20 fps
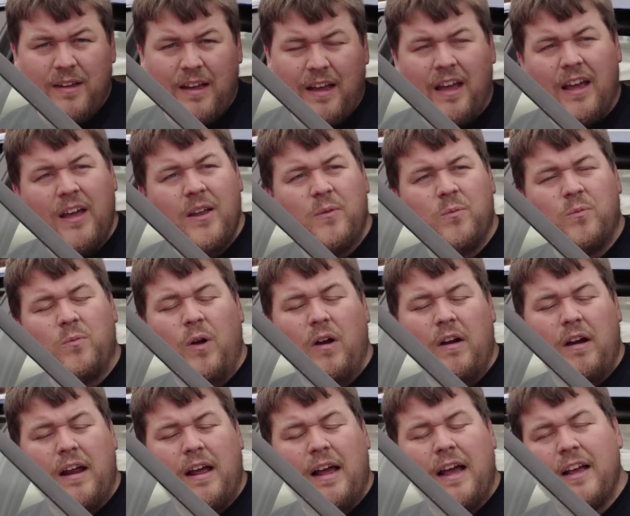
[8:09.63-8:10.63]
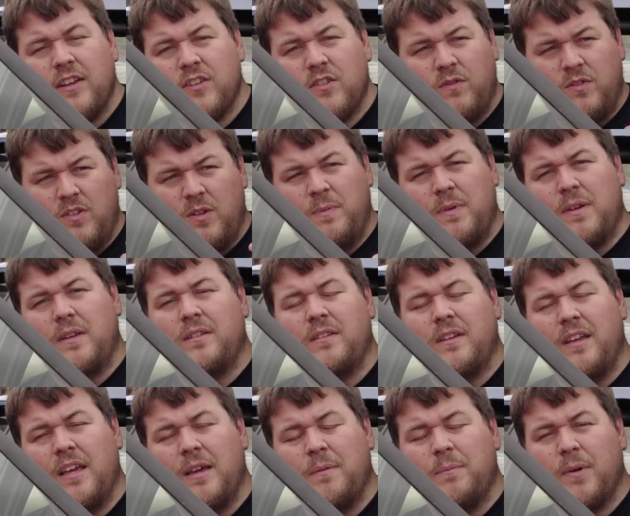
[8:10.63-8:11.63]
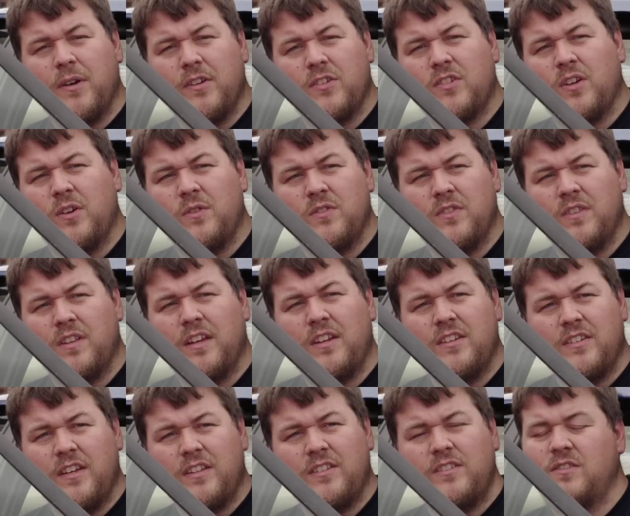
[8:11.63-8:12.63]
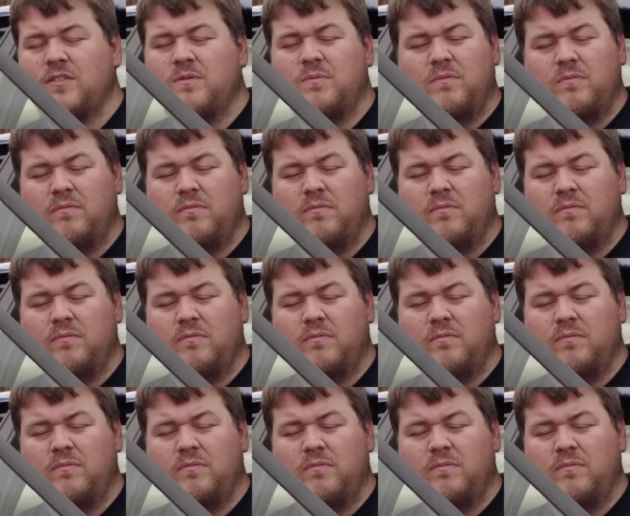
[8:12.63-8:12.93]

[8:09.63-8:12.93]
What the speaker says: and where it has obviously been hit by stones and things, it